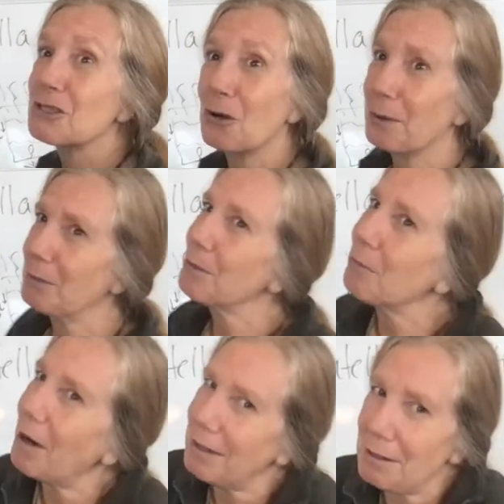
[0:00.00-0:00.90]
So we, we
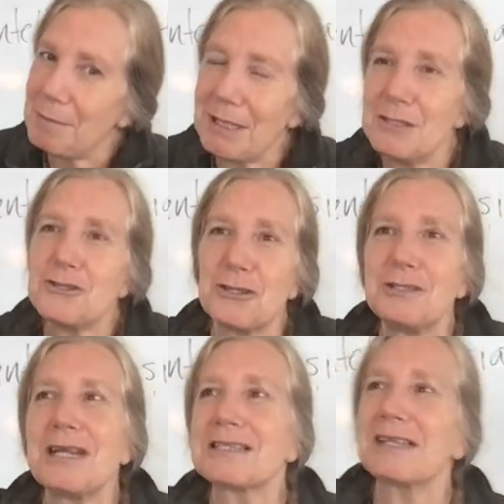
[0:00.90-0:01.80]
want, I mean, it
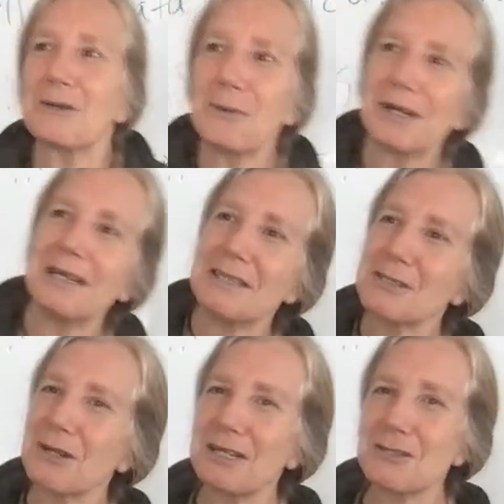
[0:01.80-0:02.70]
should taste like what it
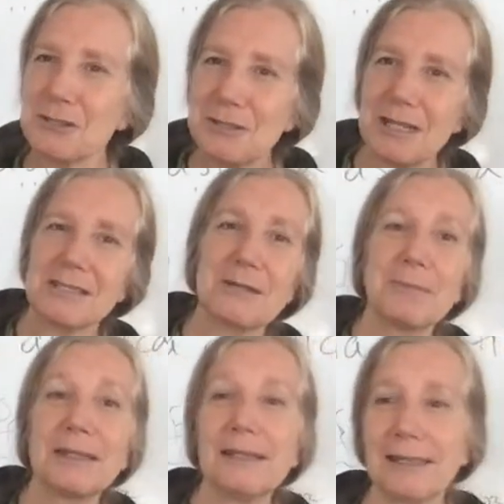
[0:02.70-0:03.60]
is, right? It shouldn't taste
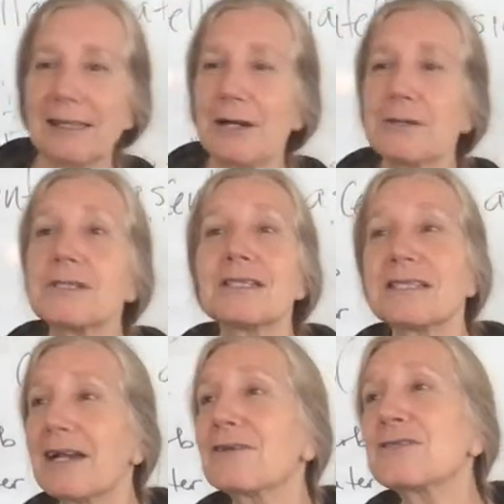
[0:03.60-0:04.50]
completely like carrots because
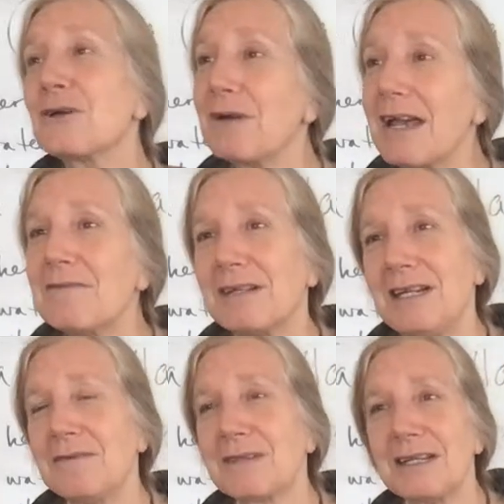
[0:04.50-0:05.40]
carrots don't have
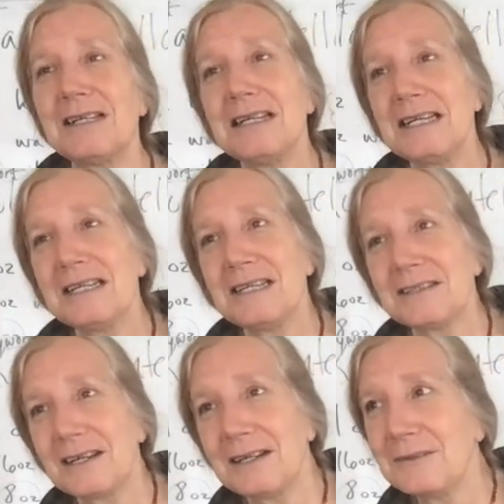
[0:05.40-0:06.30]
any of the
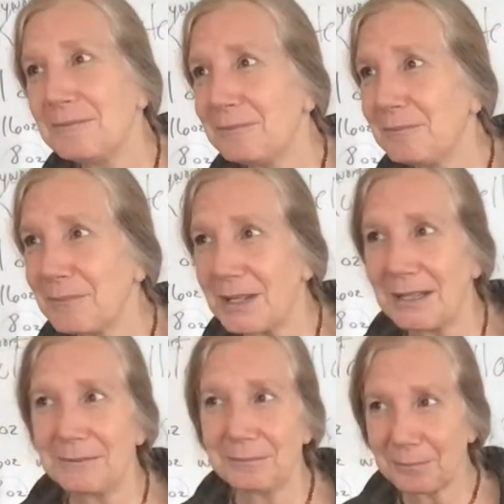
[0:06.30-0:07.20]
the
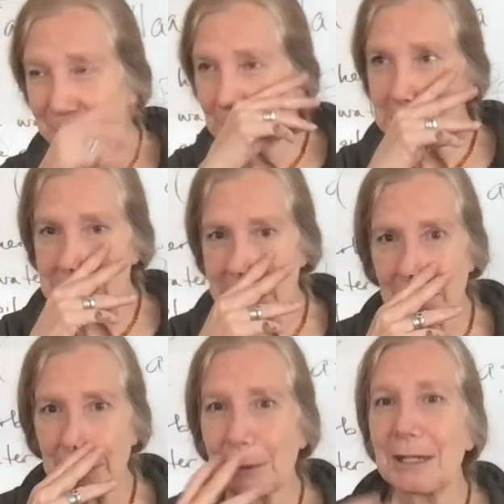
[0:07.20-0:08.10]
the yeah.
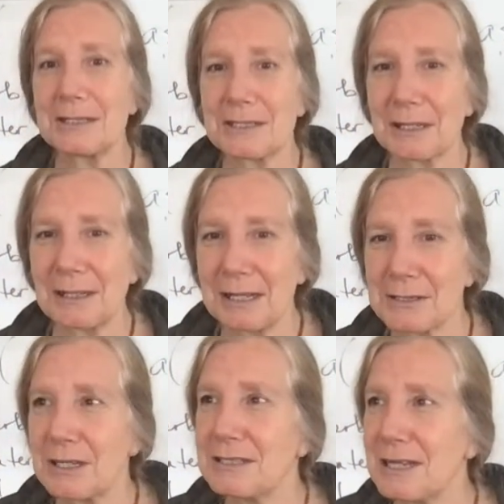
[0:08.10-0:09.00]
saponin
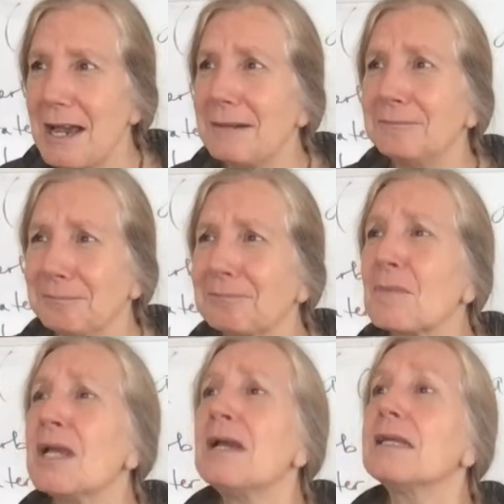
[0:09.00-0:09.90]
glycosides. Yeah,
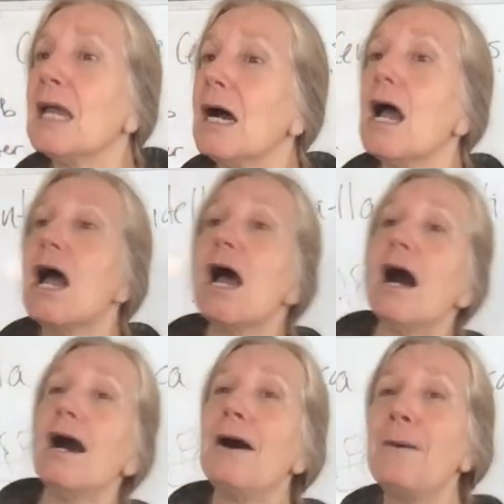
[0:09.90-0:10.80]
yeah.
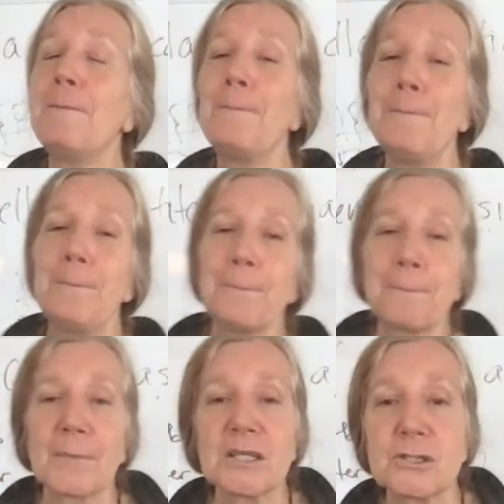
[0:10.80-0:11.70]
Um,
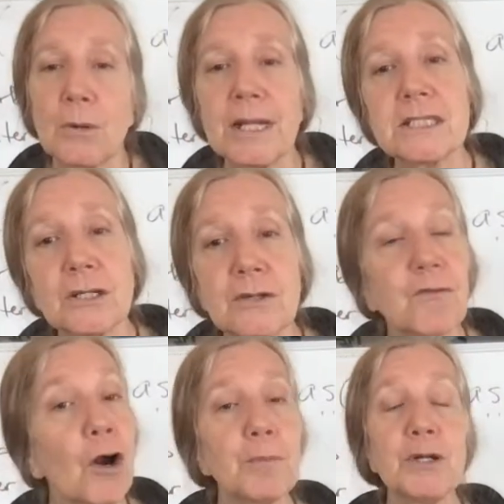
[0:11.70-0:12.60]
so is it good
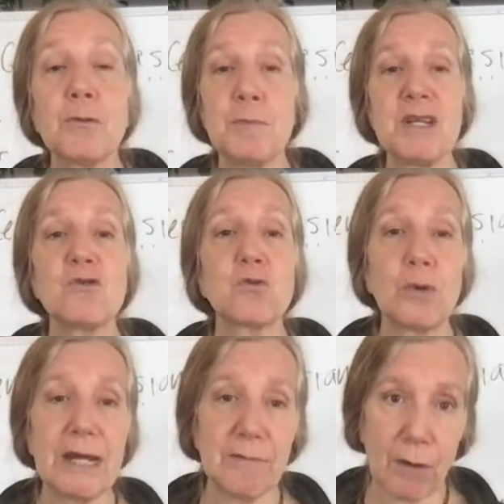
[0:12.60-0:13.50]
for heartburn it would be
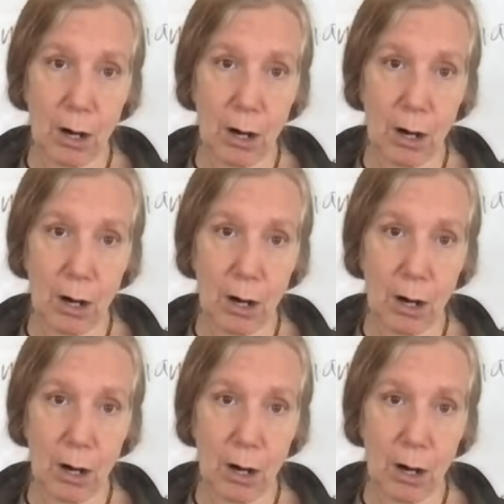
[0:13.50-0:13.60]
great for